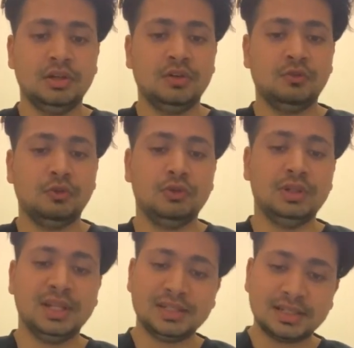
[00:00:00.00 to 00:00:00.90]
for
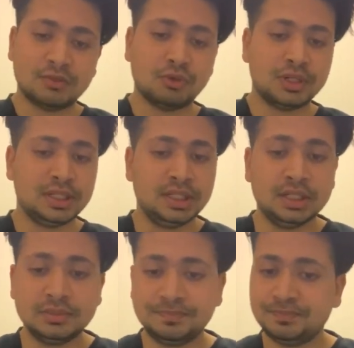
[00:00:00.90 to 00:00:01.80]
less than 1
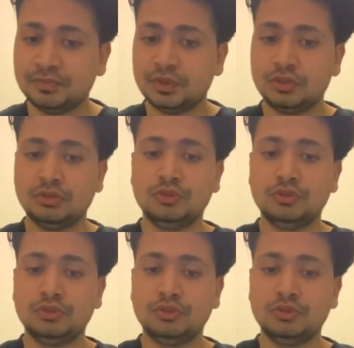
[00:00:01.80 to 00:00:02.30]
year to